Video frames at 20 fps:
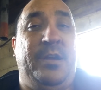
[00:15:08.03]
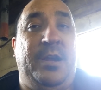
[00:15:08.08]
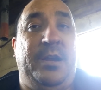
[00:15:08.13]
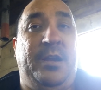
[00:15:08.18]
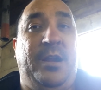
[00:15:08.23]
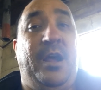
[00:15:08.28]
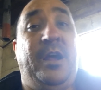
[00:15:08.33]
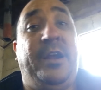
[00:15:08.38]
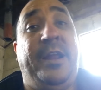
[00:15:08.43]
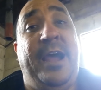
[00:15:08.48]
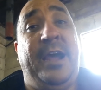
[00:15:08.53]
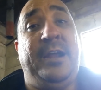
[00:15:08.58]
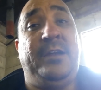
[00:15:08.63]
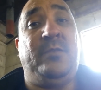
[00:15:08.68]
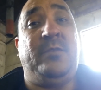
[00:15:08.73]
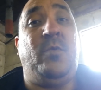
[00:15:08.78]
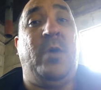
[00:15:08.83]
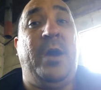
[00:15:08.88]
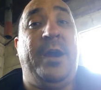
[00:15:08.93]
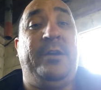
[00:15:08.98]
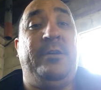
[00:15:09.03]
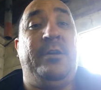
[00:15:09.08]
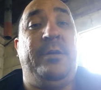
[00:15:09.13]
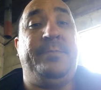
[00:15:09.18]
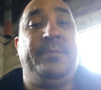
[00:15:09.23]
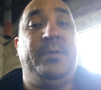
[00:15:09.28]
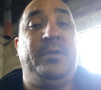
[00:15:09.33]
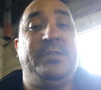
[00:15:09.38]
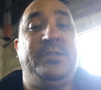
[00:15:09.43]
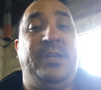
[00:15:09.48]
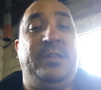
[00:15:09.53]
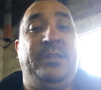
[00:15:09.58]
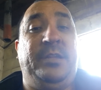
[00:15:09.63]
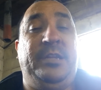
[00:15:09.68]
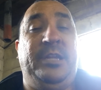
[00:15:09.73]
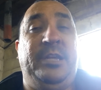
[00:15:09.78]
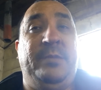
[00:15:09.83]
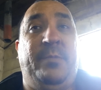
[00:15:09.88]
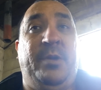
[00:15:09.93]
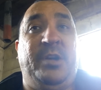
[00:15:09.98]
on how to wire up those
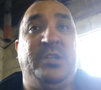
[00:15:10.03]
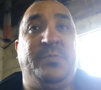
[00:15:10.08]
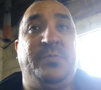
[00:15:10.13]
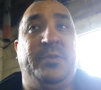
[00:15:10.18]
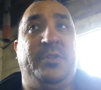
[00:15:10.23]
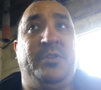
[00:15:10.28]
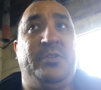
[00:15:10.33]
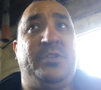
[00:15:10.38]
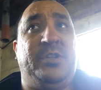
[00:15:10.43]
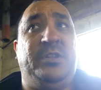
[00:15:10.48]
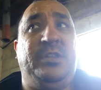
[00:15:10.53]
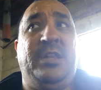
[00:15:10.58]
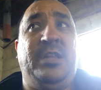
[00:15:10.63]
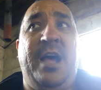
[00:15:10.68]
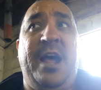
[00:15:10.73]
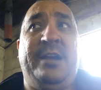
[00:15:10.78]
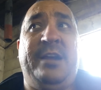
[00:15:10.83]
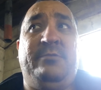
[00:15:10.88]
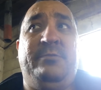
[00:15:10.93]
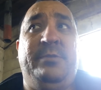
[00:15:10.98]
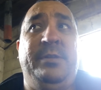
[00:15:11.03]
LED bars. But there's a lot of